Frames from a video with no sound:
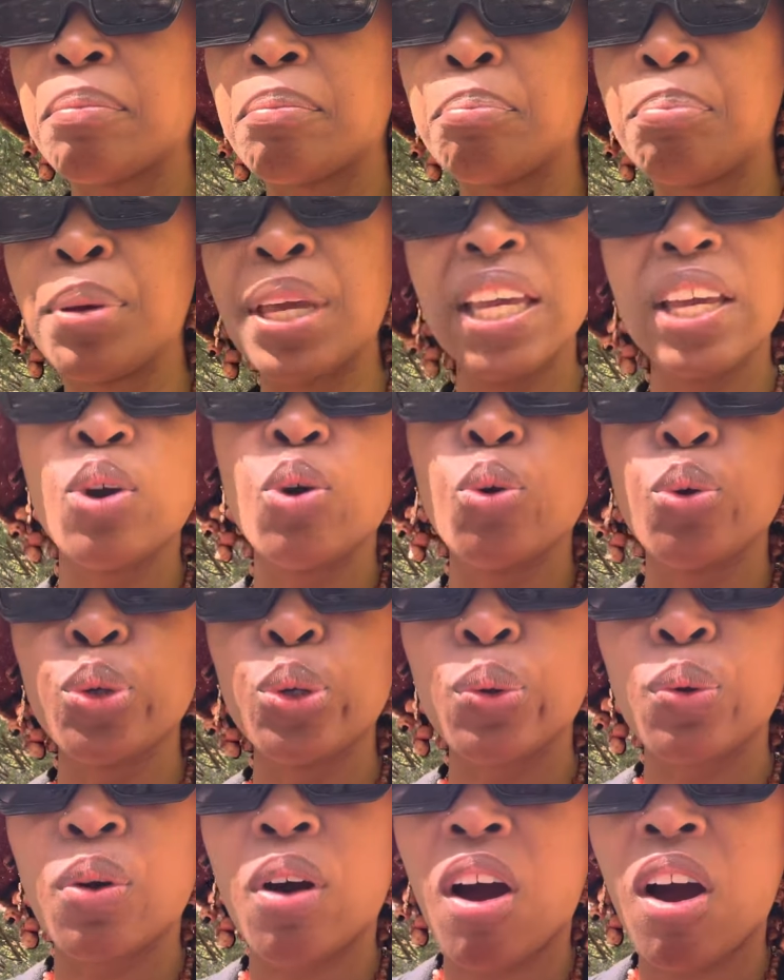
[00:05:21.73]
be who
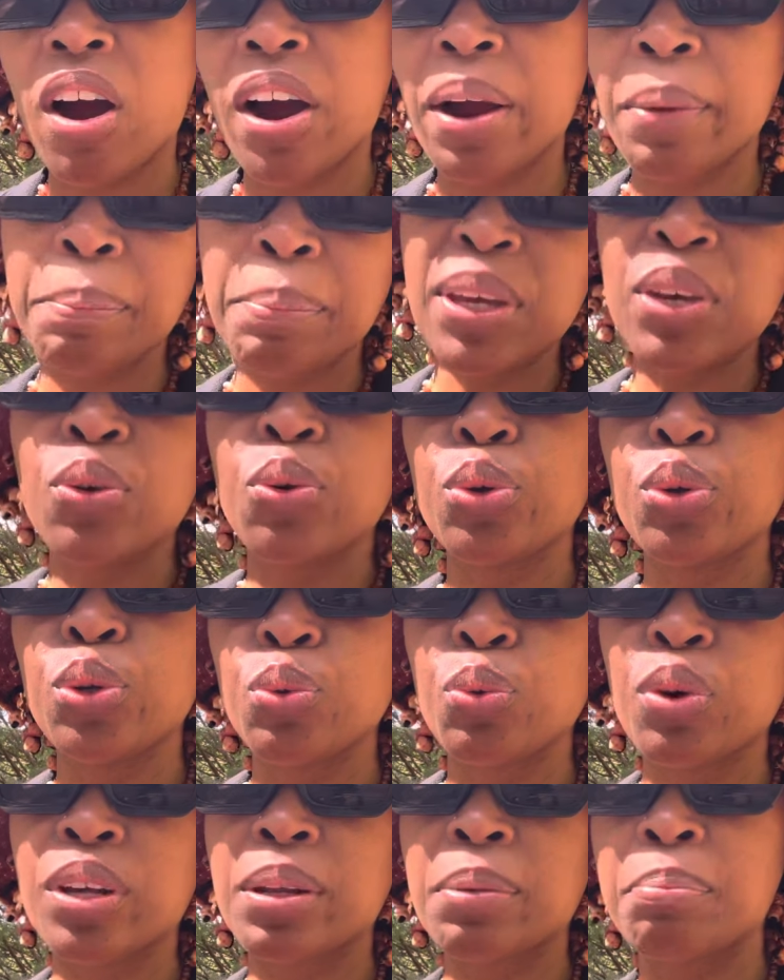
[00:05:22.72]
you are, be who you
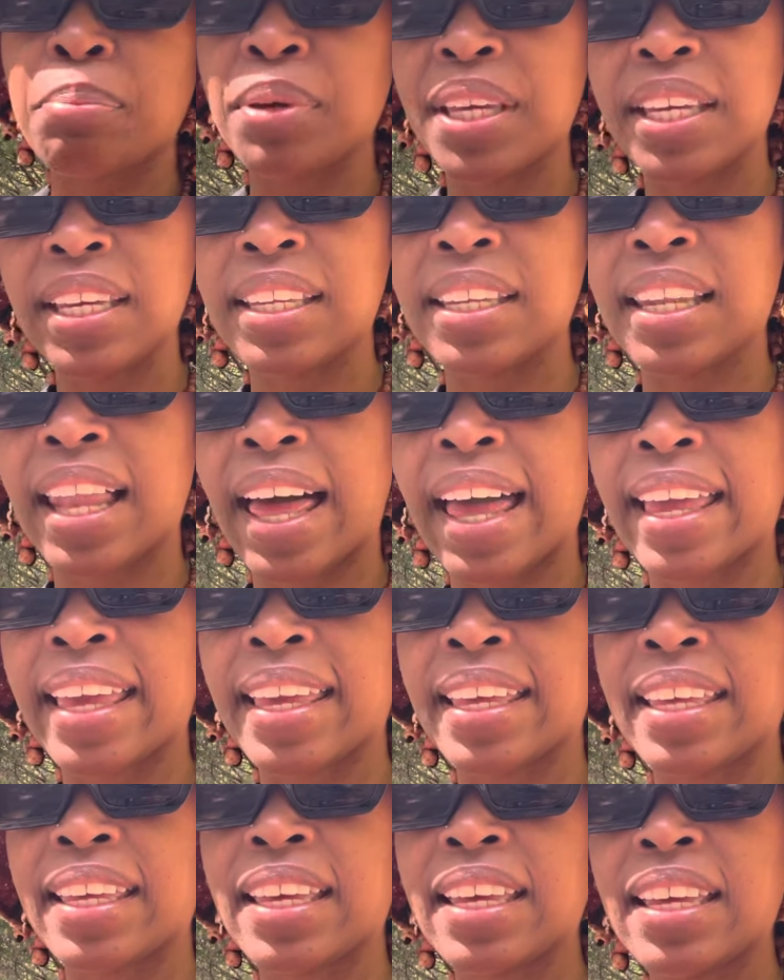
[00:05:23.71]
want to be,
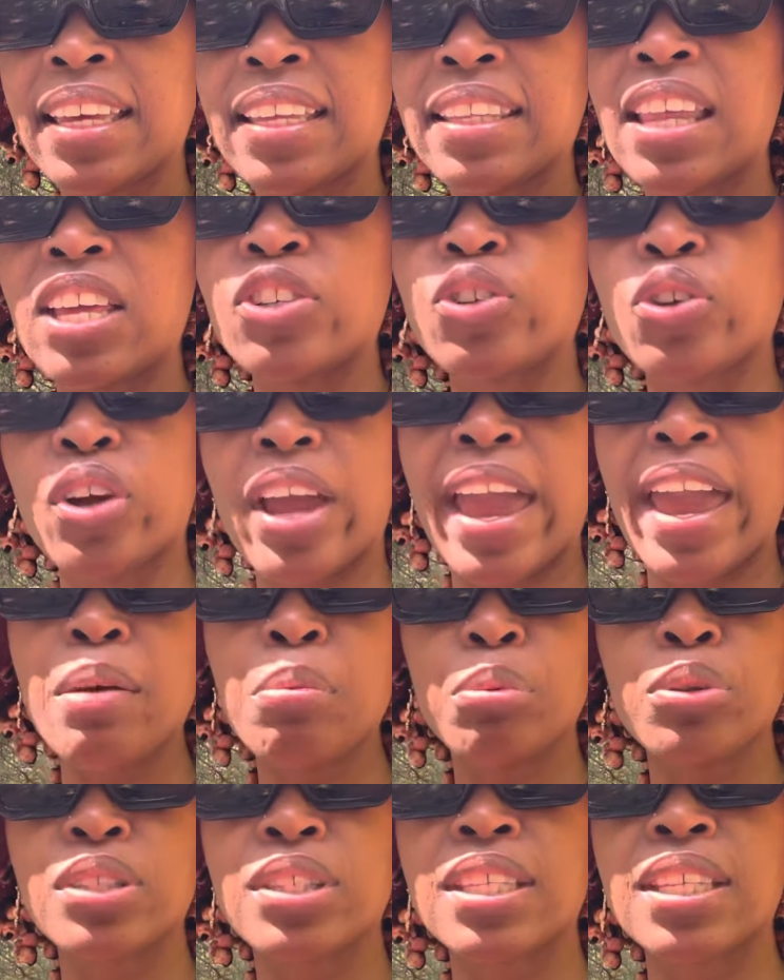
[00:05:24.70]
like, that you're
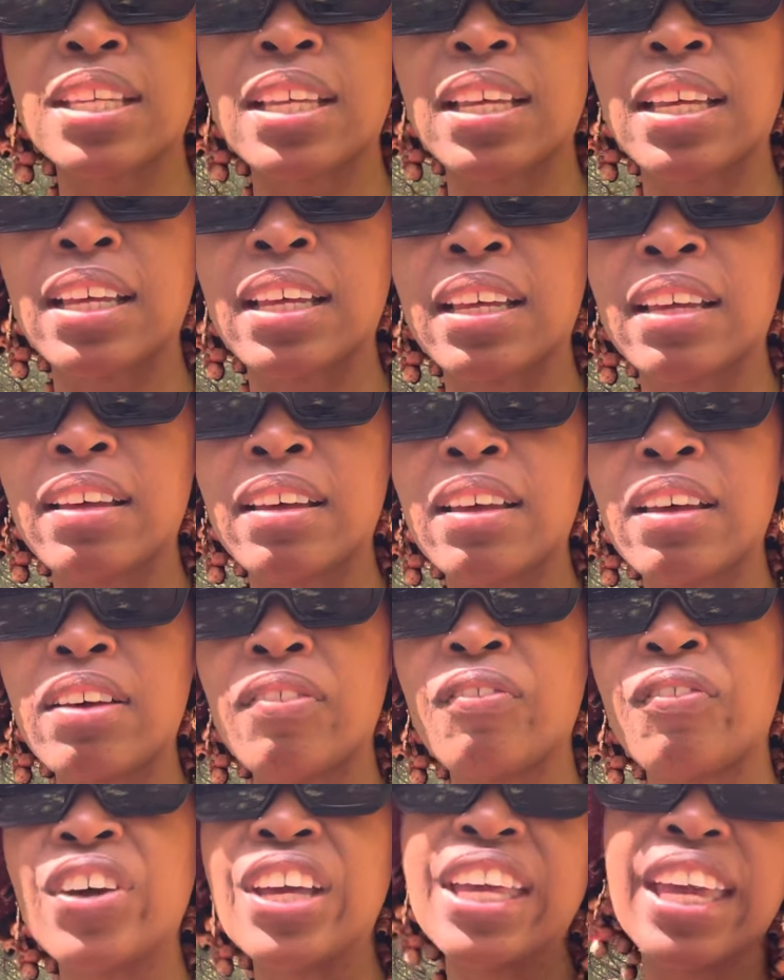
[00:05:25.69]
able to
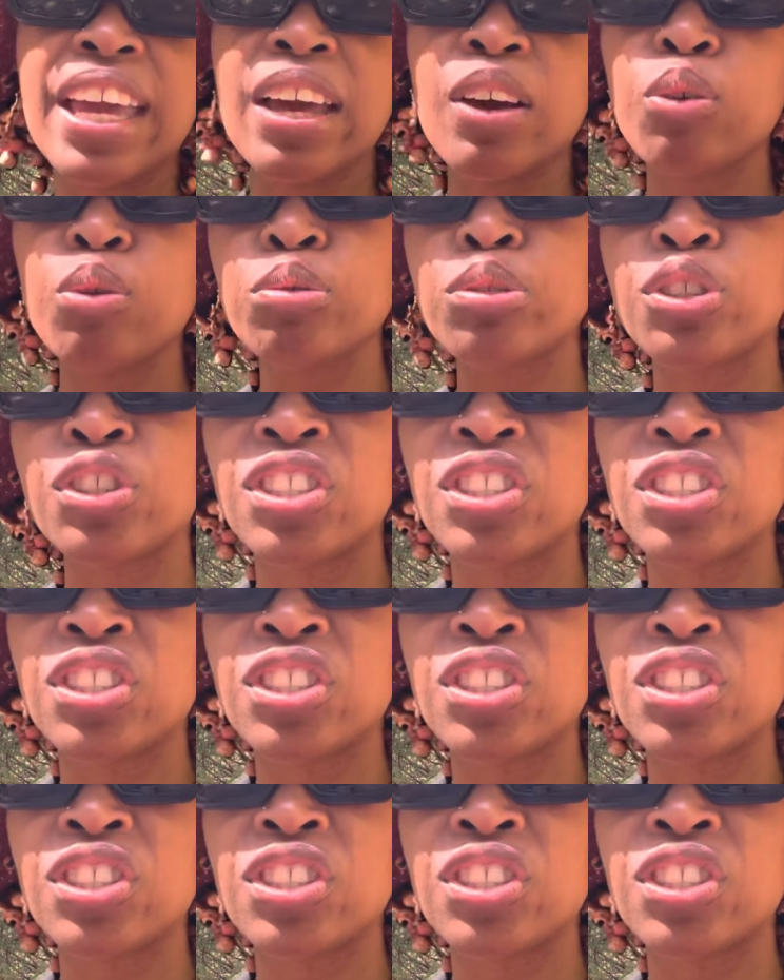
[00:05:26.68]
forget who's